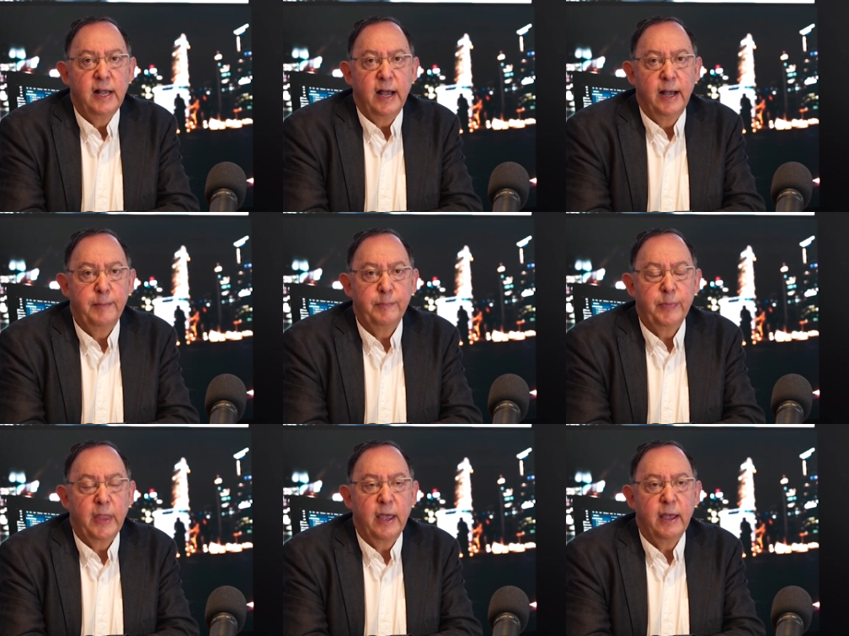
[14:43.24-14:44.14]

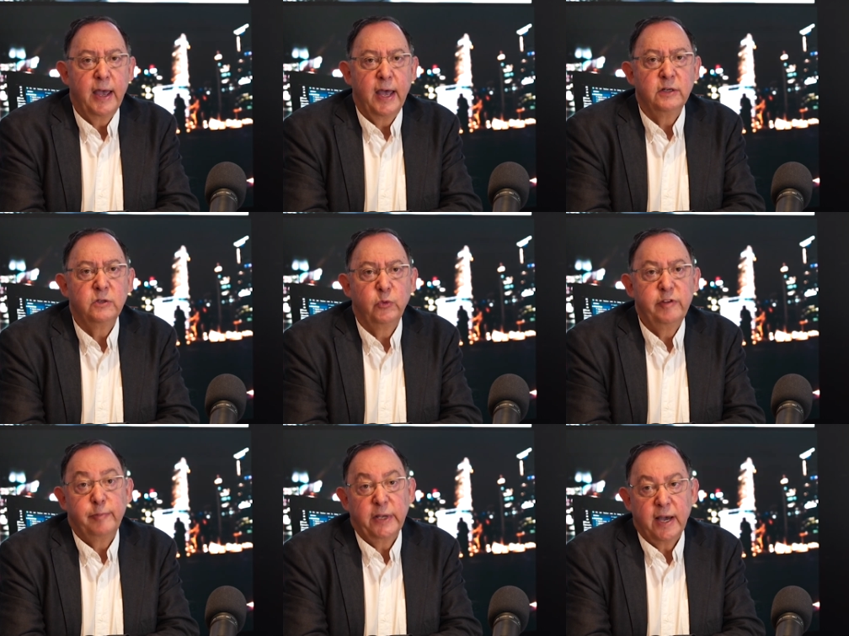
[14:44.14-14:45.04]
And
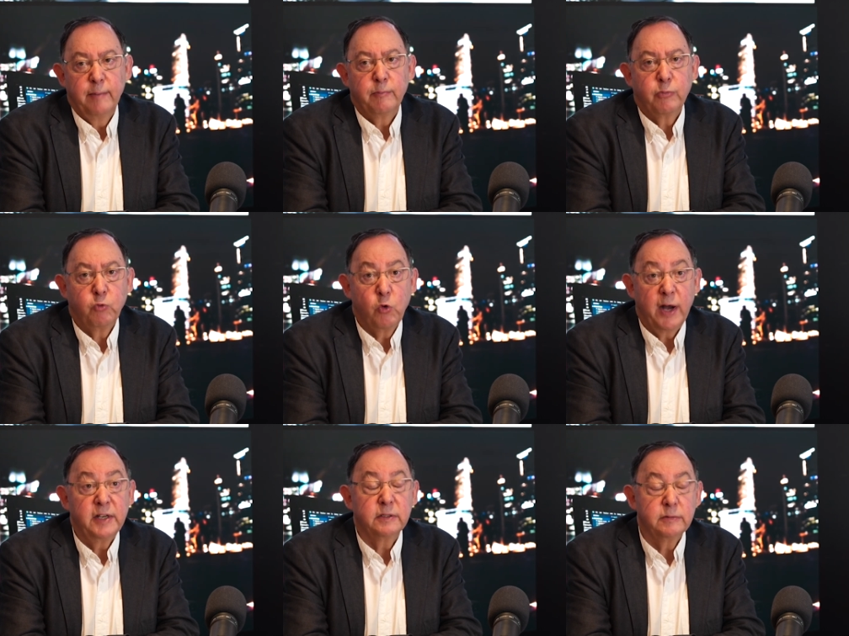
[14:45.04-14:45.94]
we've become quite